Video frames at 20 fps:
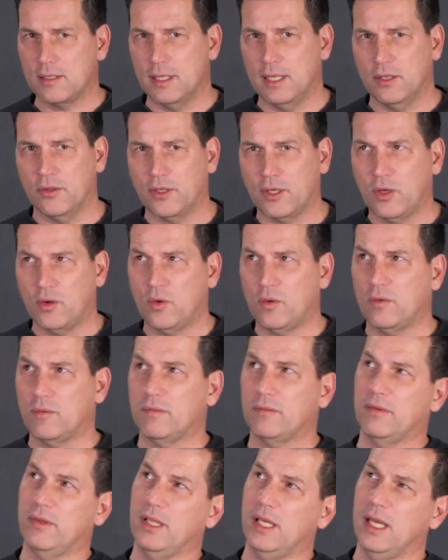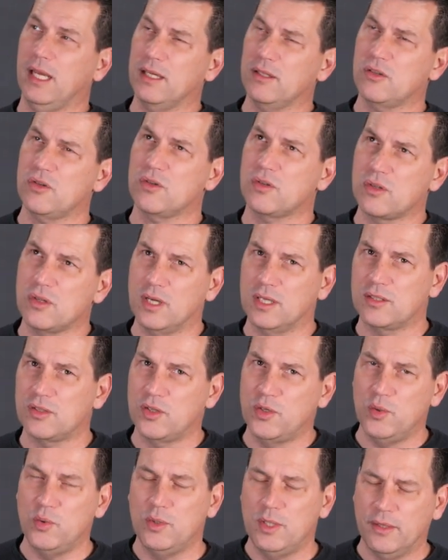Now, the The answer is not
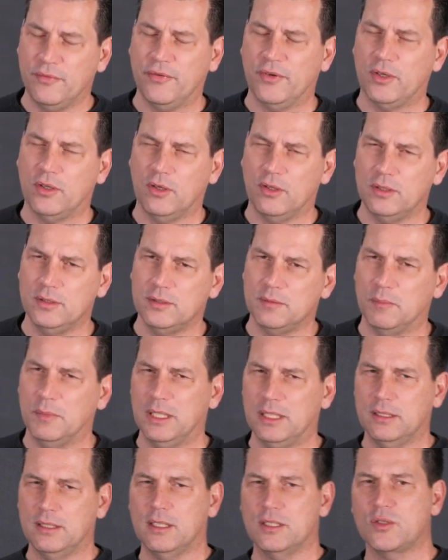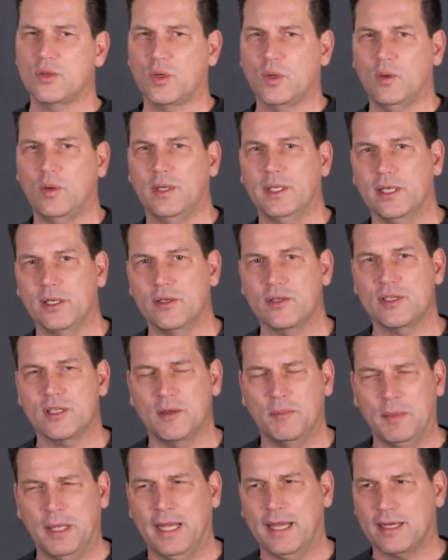too difficult, but it does require
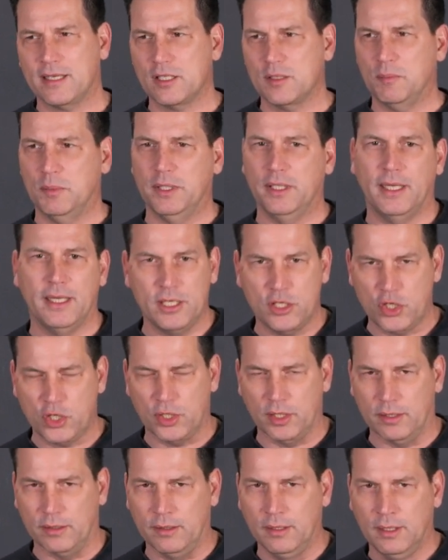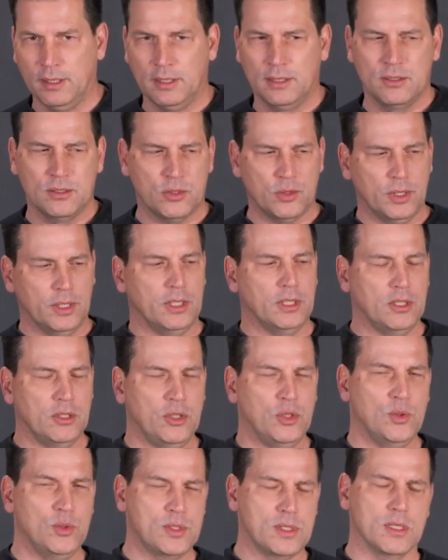some explanation so that you can
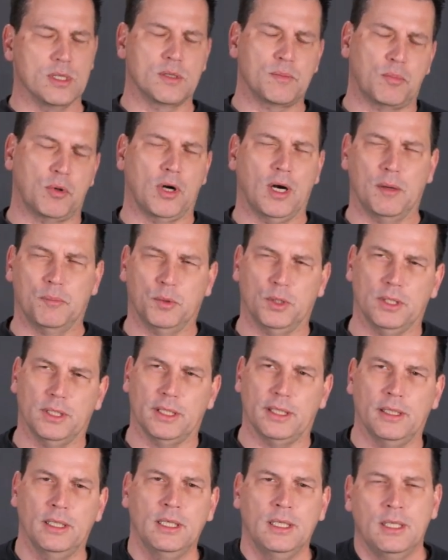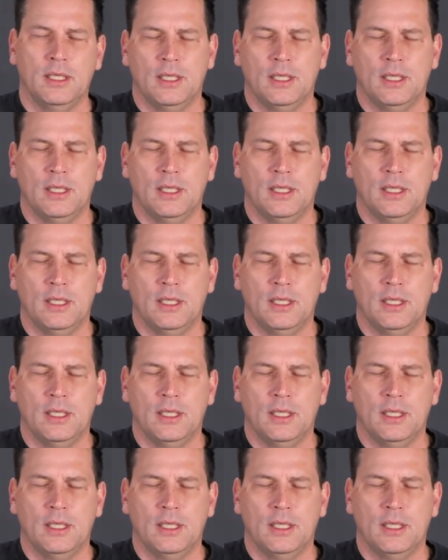use this properly.